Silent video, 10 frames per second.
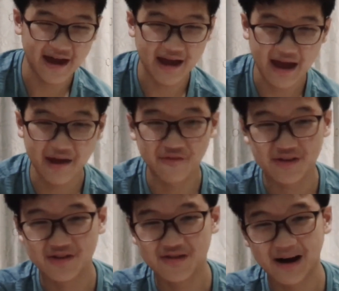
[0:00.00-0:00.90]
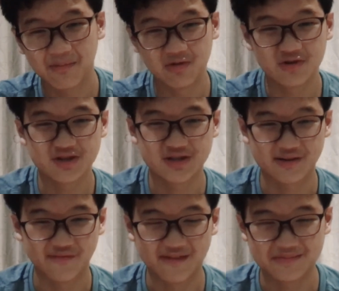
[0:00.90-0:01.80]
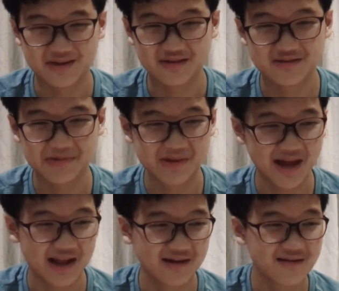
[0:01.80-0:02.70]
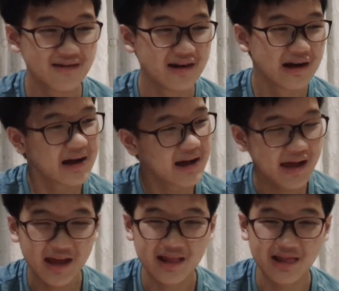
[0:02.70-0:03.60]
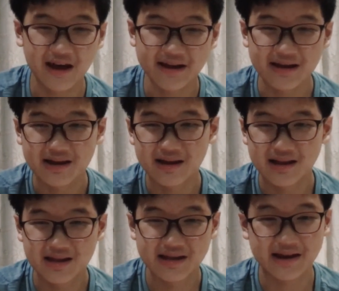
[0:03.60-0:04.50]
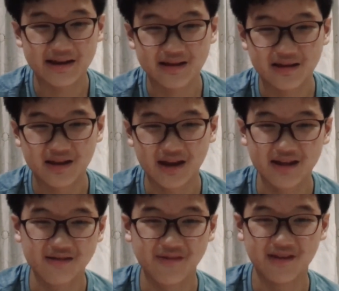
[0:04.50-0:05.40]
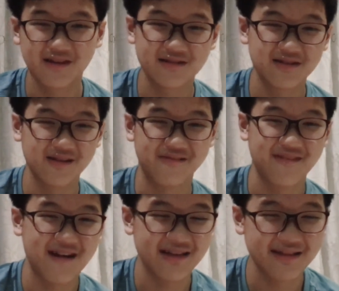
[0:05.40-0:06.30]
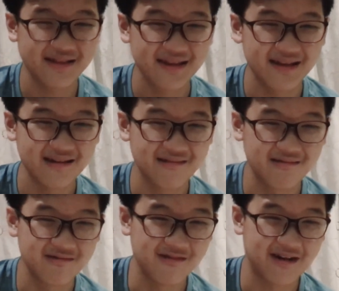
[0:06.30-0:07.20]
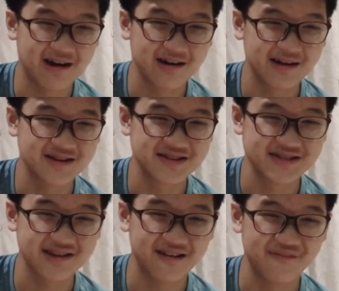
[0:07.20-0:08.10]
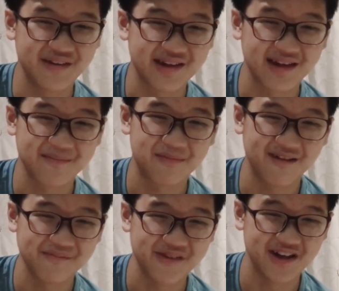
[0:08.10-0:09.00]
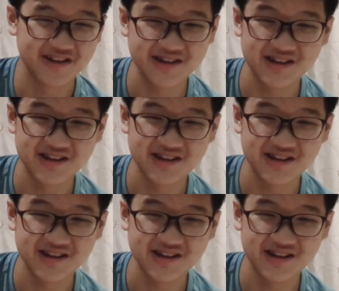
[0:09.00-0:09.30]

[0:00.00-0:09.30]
every new uploads from the YouTube channel. Hit like, share this video to your friends who are interested in making pork belly.